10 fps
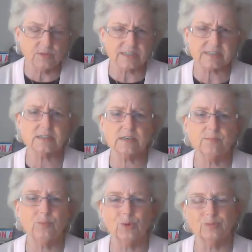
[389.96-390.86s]
This is
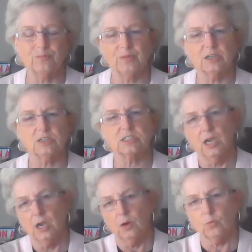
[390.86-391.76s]
important because
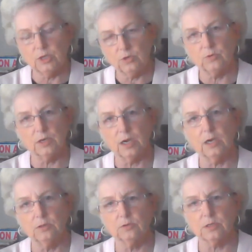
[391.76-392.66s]
when you and
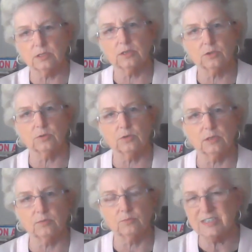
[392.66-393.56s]
I look at a
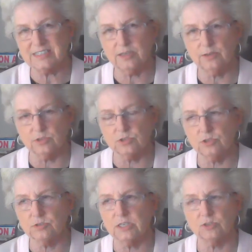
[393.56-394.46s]
girl and we see her
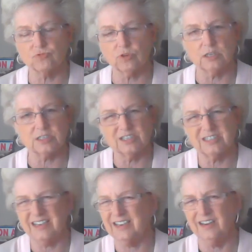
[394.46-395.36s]
using drugs, you
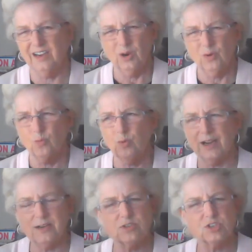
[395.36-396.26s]
say,
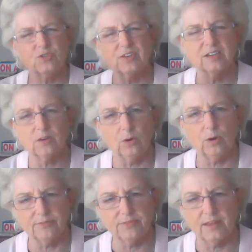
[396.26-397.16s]
why don't you get
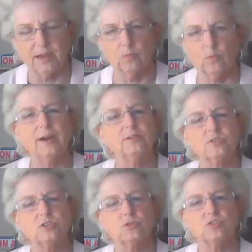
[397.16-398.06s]
off that? Why
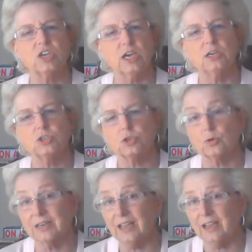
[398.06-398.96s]
don't you change
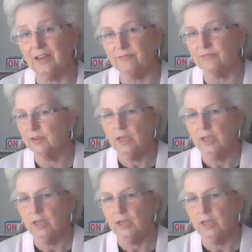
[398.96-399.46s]
your life?